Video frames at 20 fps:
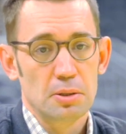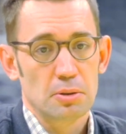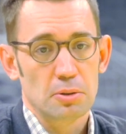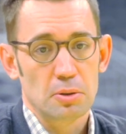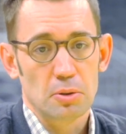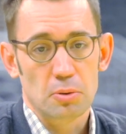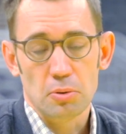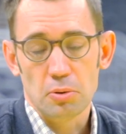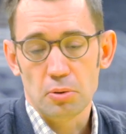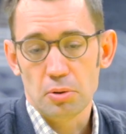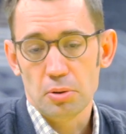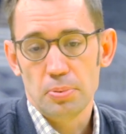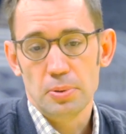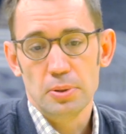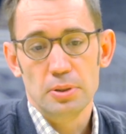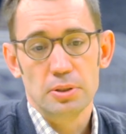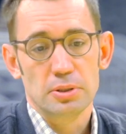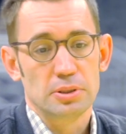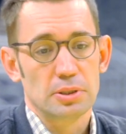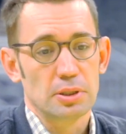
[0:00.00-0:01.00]
you know, Larry
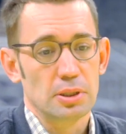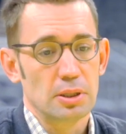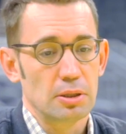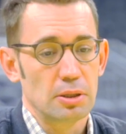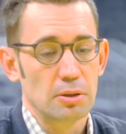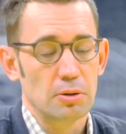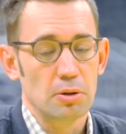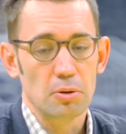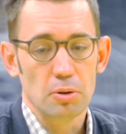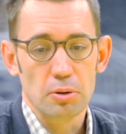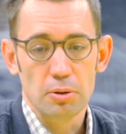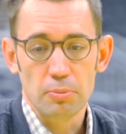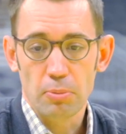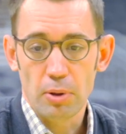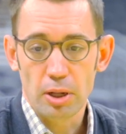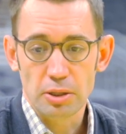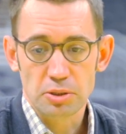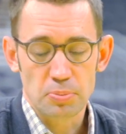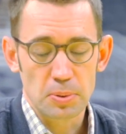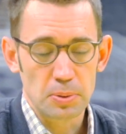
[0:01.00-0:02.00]
Peterson and Earl and
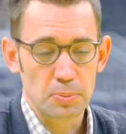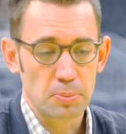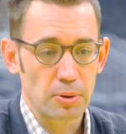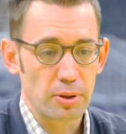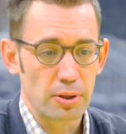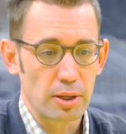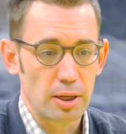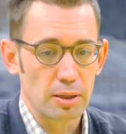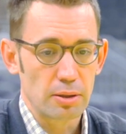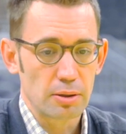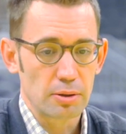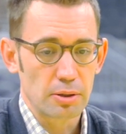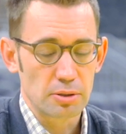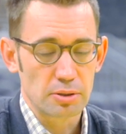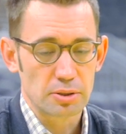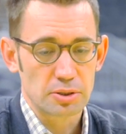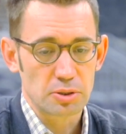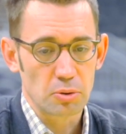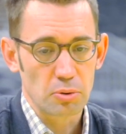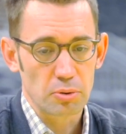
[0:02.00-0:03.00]
lots of people that, that are
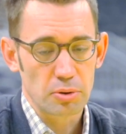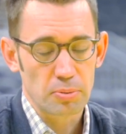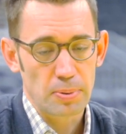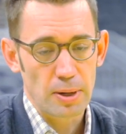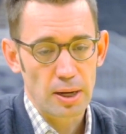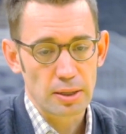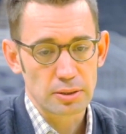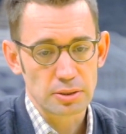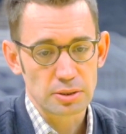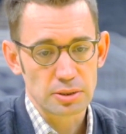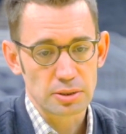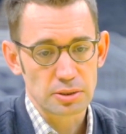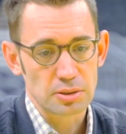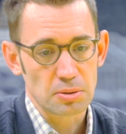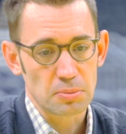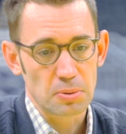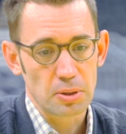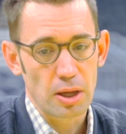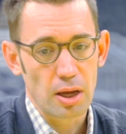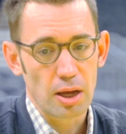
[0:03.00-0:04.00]
still with the practice and
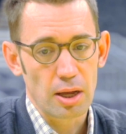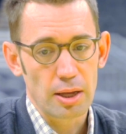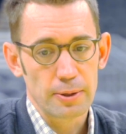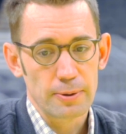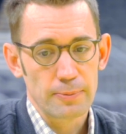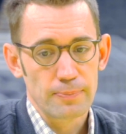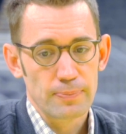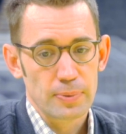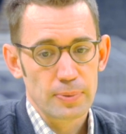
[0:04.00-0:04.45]
some are not.